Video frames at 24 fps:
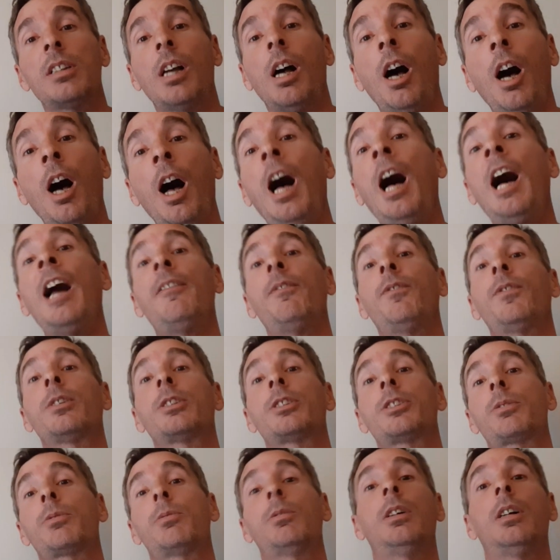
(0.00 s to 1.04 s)
hot for
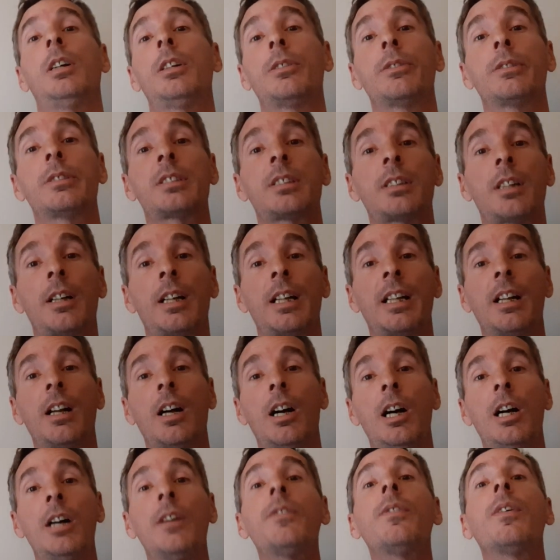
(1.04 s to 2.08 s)
Toronto starting
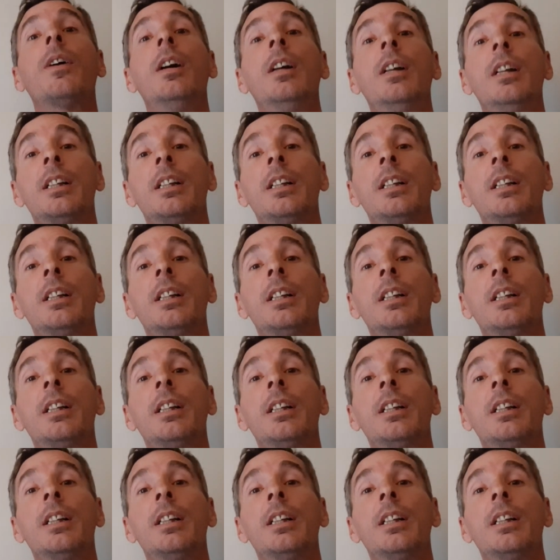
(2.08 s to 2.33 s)
off